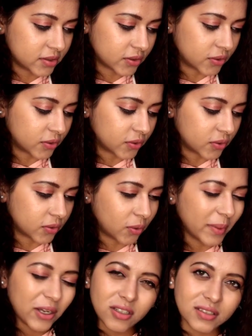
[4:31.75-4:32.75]
So, oh
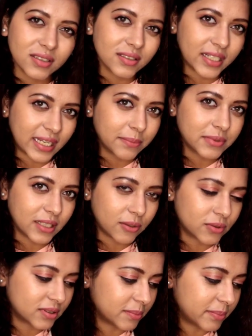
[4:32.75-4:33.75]
my gosh, the name
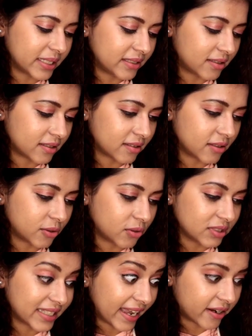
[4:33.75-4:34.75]
sounds a bit, you
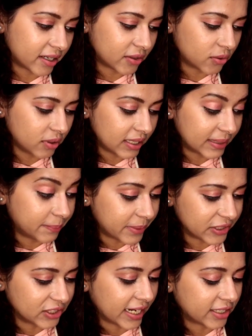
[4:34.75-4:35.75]
know, scary, no? Lip
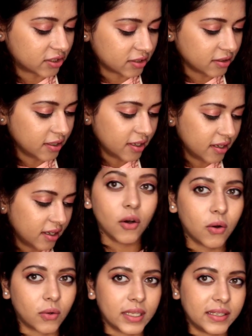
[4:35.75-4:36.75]
Injection.
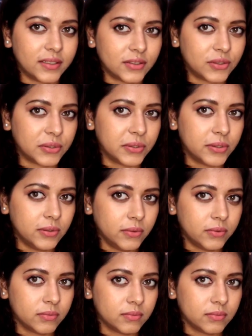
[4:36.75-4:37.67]
Oh, there is Dugu.